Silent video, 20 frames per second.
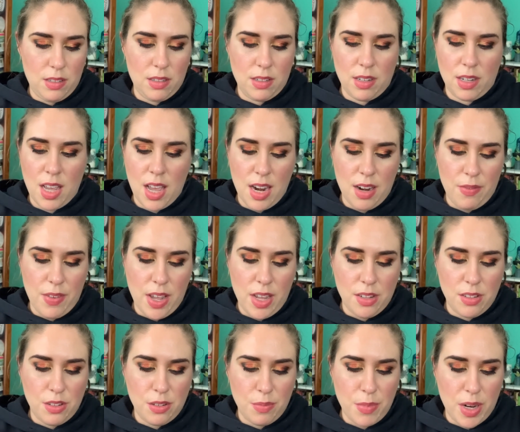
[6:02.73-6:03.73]
kind of
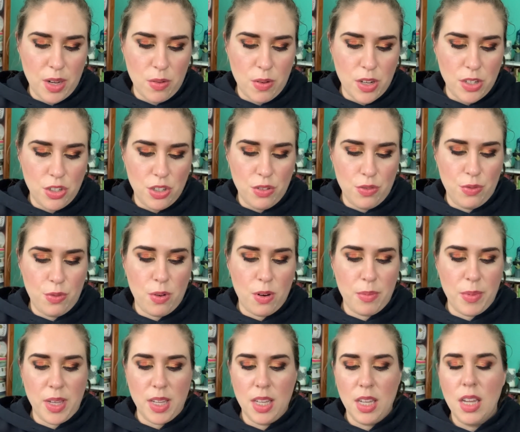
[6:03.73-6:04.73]
answered my question for
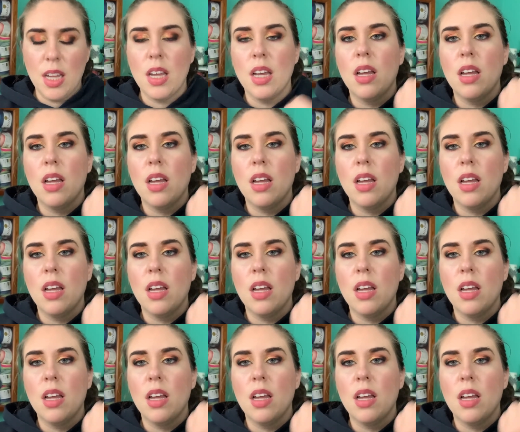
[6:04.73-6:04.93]
me.